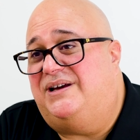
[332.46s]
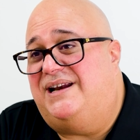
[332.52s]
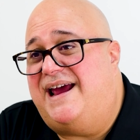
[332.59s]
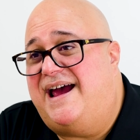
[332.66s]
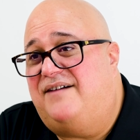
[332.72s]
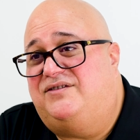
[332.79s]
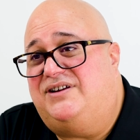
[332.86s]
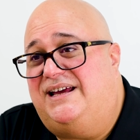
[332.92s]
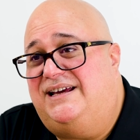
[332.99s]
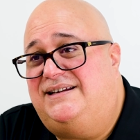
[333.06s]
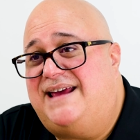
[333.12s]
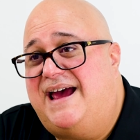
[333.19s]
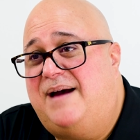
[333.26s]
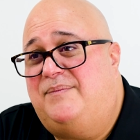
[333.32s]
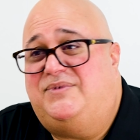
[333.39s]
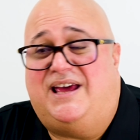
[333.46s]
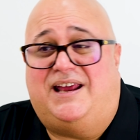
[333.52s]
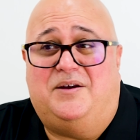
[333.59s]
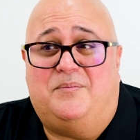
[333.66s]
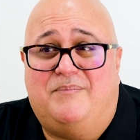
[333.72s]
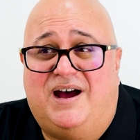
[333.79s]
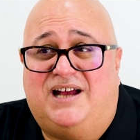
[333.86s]
you're gonna have to adapt
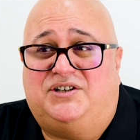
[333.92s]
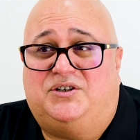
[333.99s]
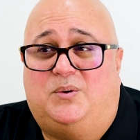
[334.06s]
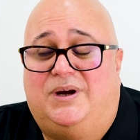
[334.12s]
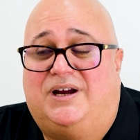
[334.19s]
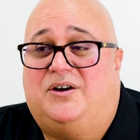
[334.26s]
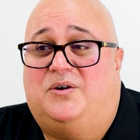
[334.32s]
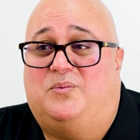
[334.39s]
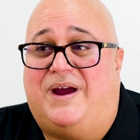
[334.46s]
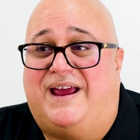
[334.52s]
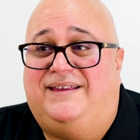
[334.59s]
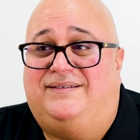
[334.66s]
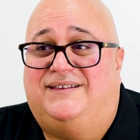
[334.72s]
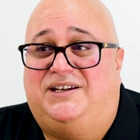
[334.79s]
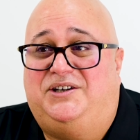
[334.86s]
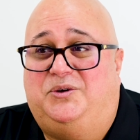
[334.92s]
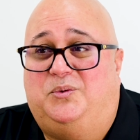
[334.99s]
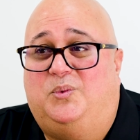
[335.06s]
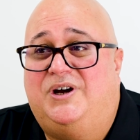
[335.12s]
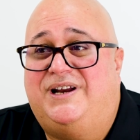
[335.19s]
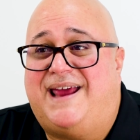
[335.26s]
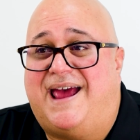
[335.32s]
at a much quicker rate than you
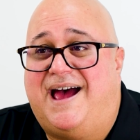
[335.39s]
would